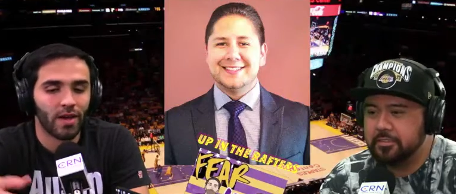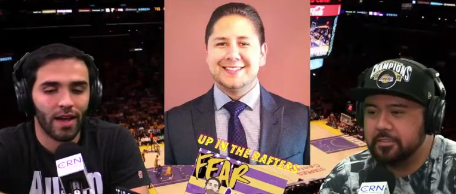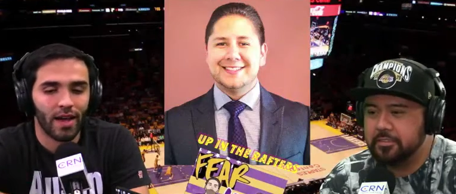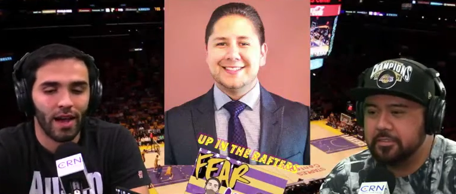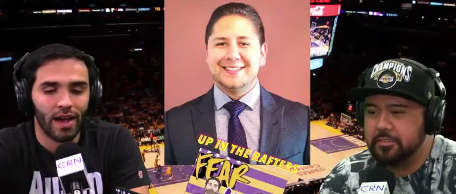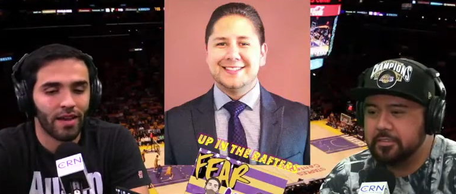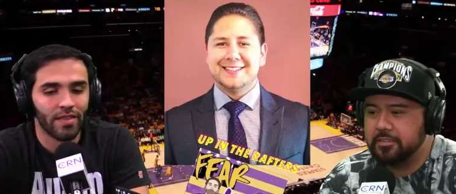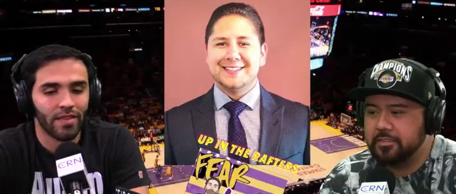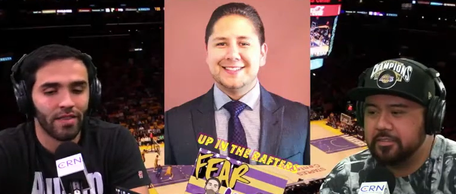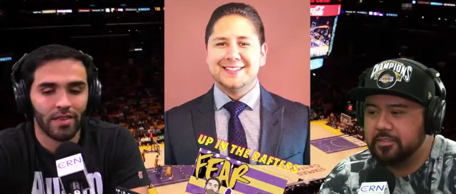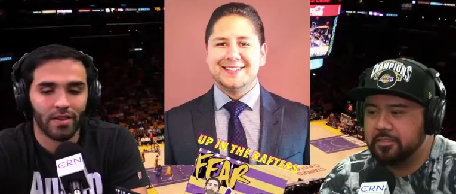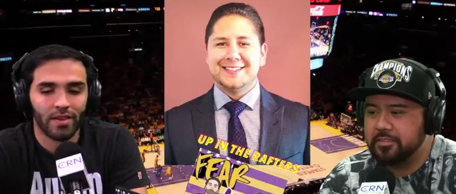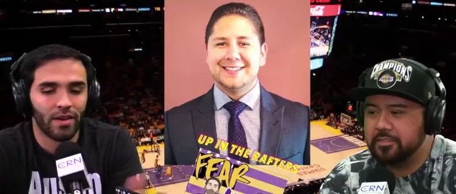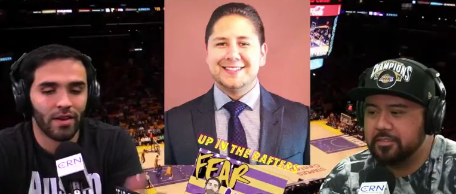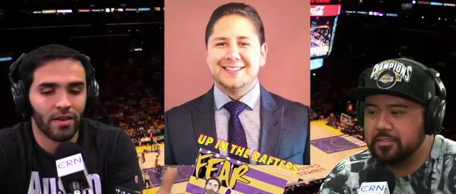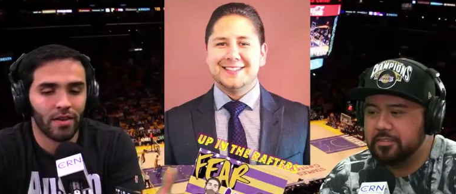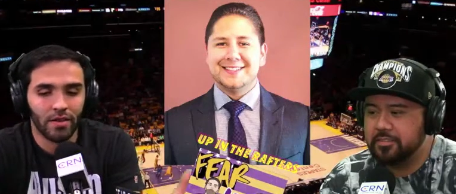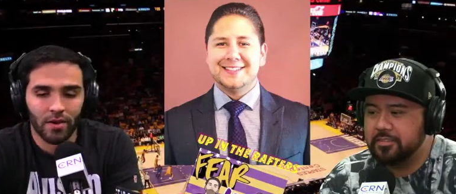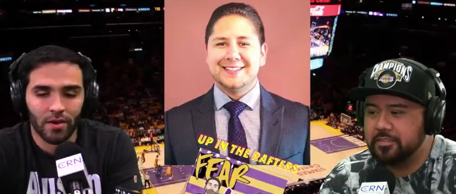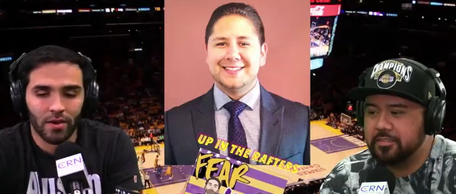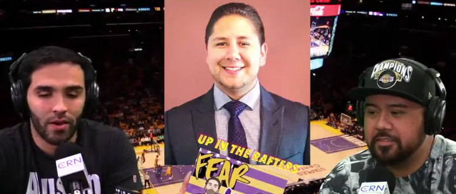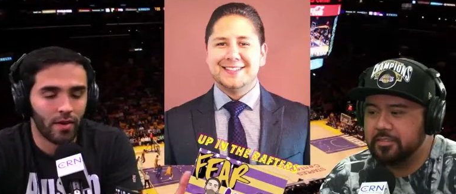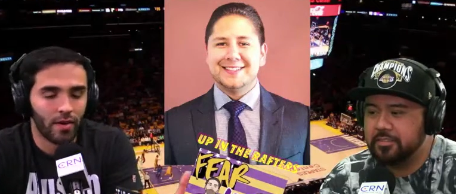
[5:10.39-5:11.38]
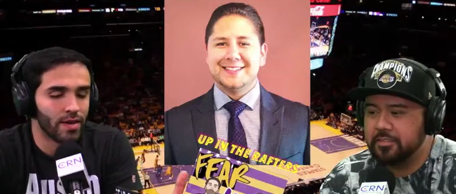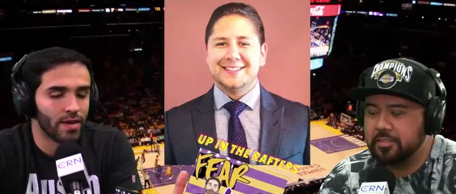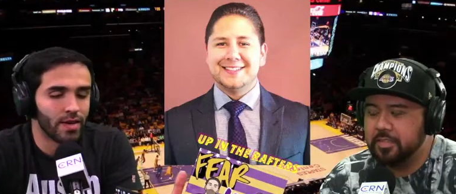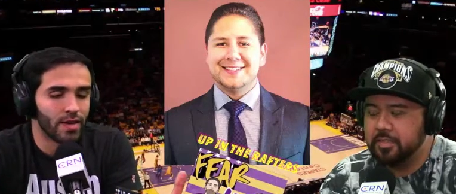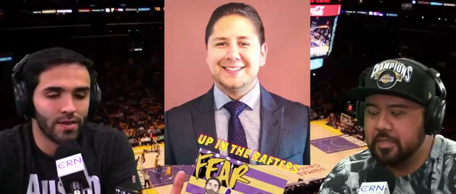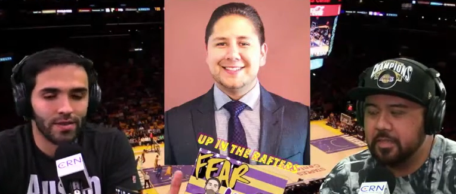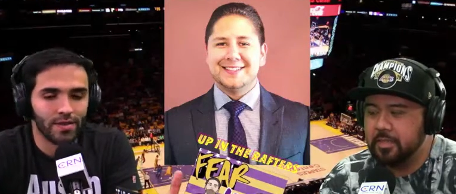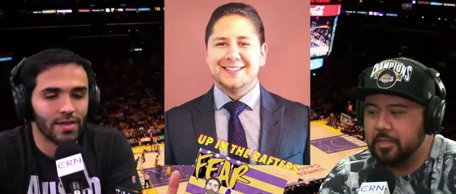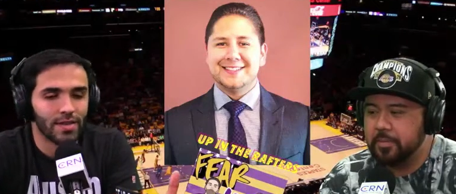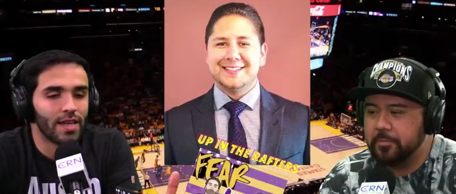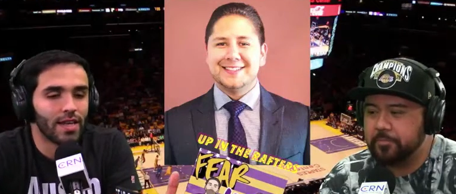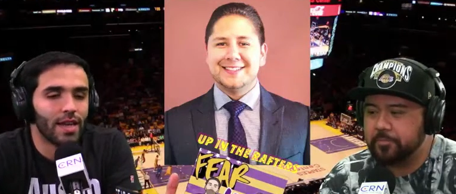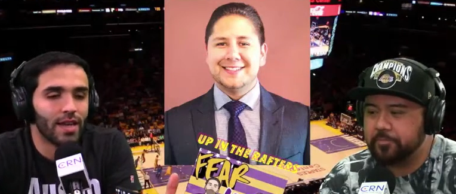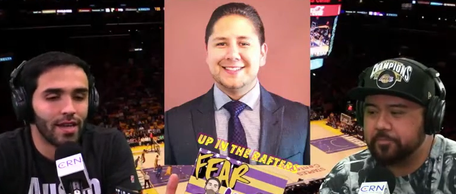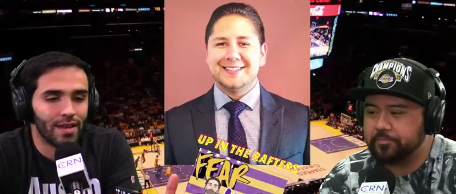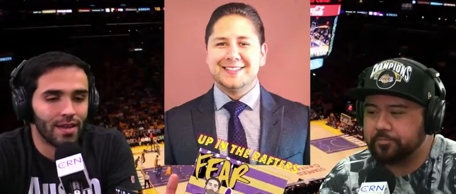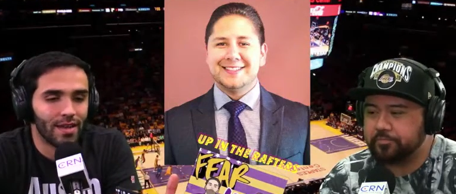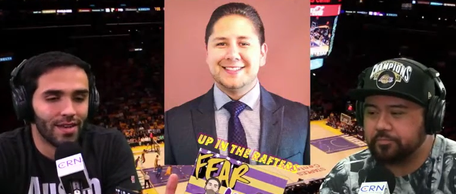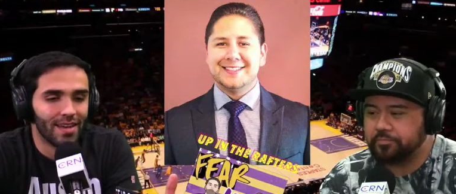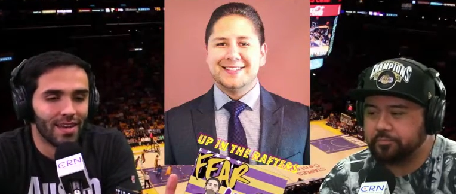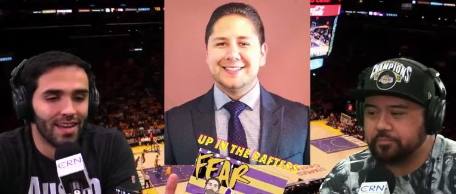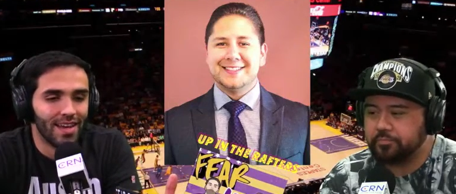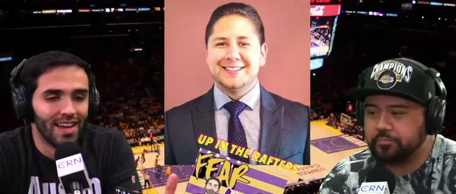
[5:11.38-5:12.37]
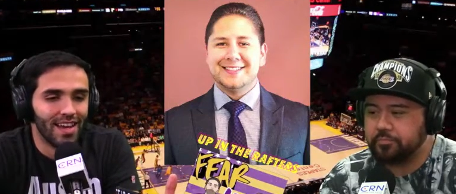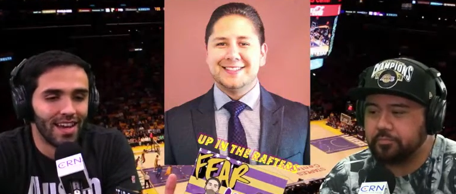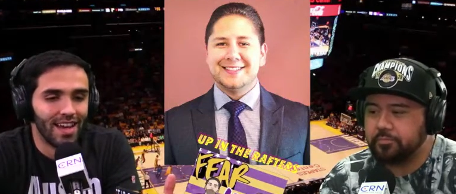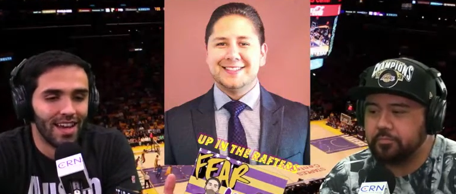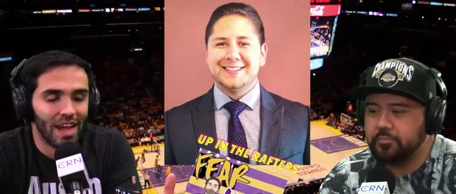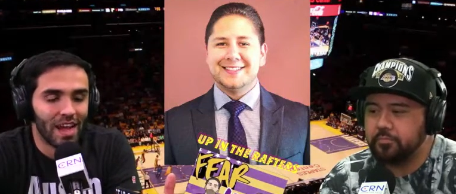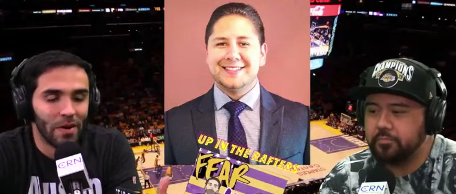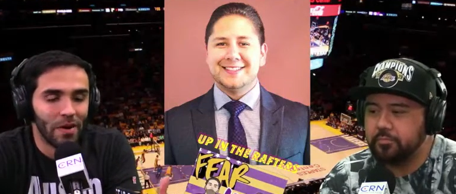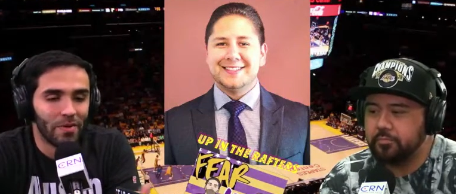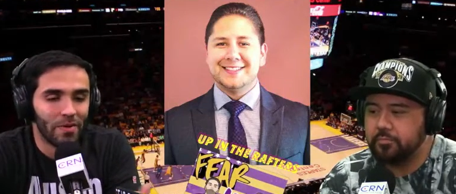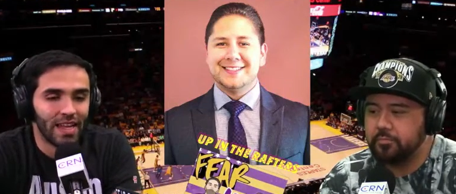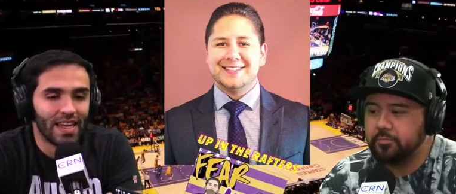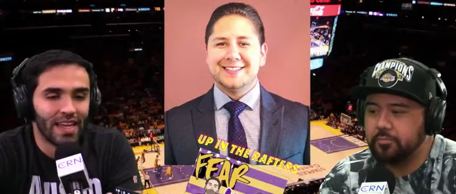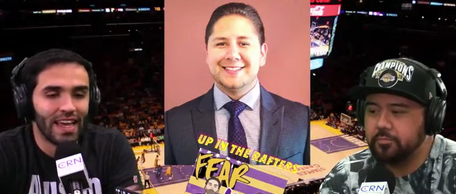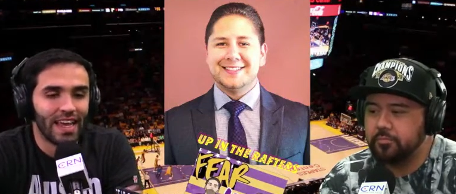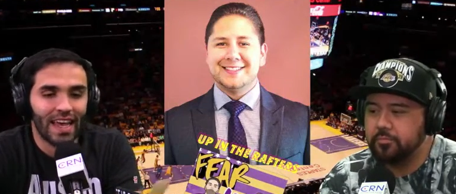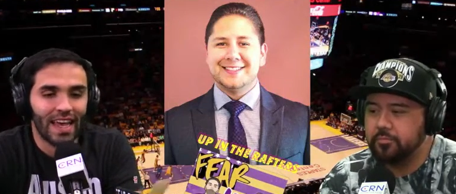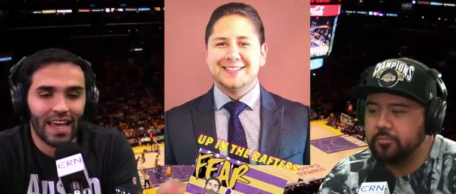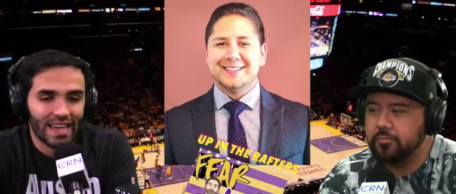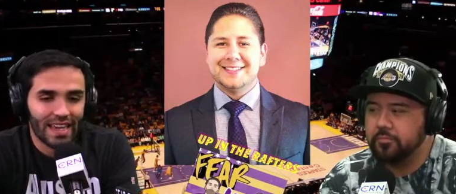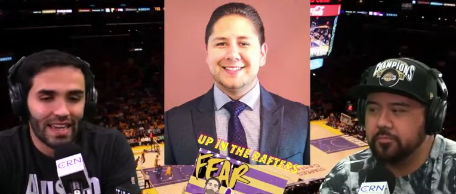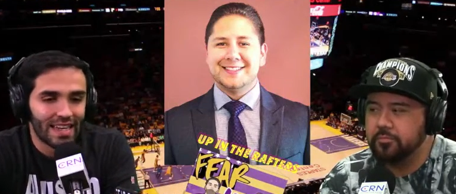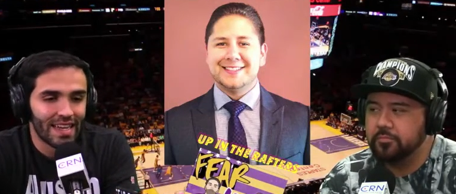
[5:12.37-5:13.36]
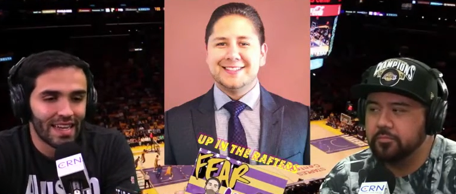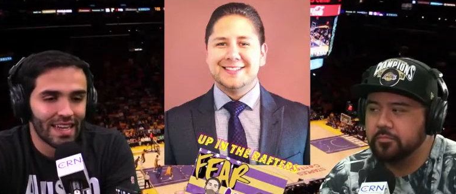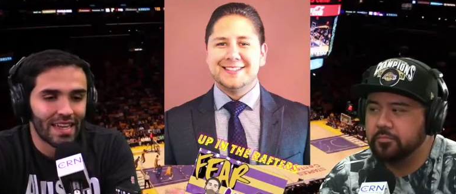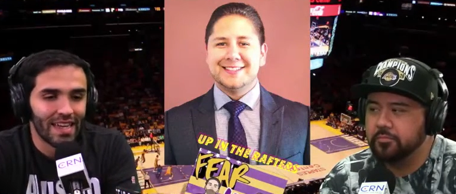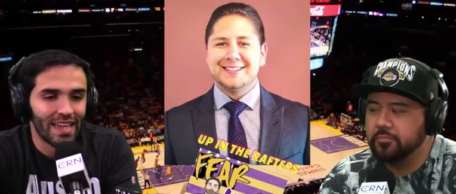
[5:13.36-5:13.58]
Speaker 1: out of the other car dealer's hand, and when he kicked uh-huh.